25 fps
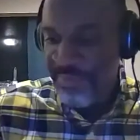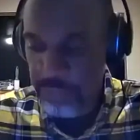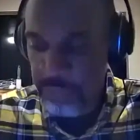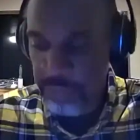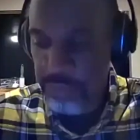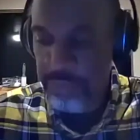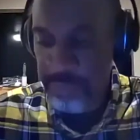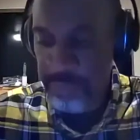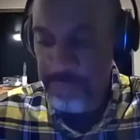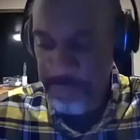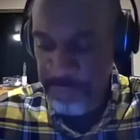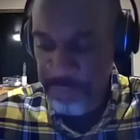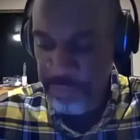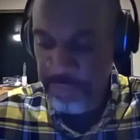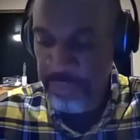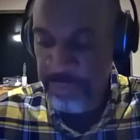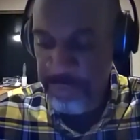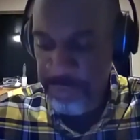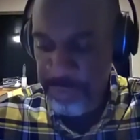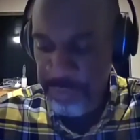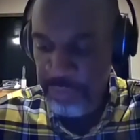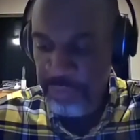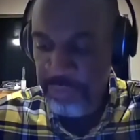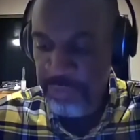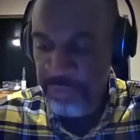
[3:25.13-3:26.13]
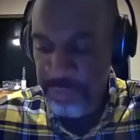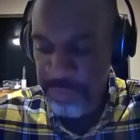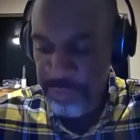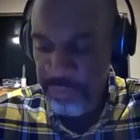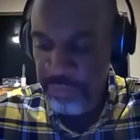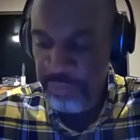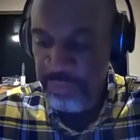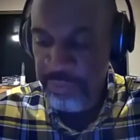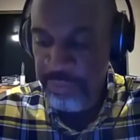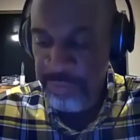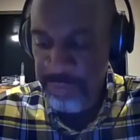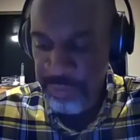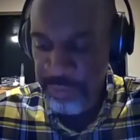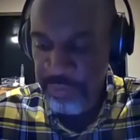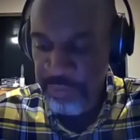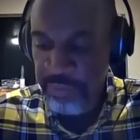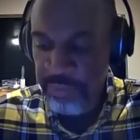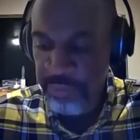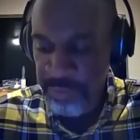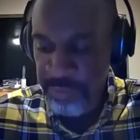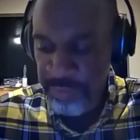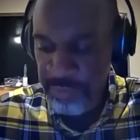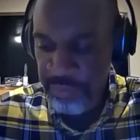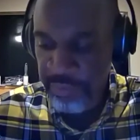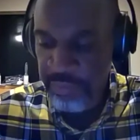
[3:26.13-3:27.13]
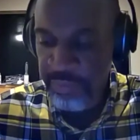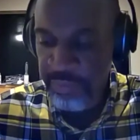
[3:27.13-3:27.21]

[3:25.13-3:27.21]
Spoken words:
is show number 38, and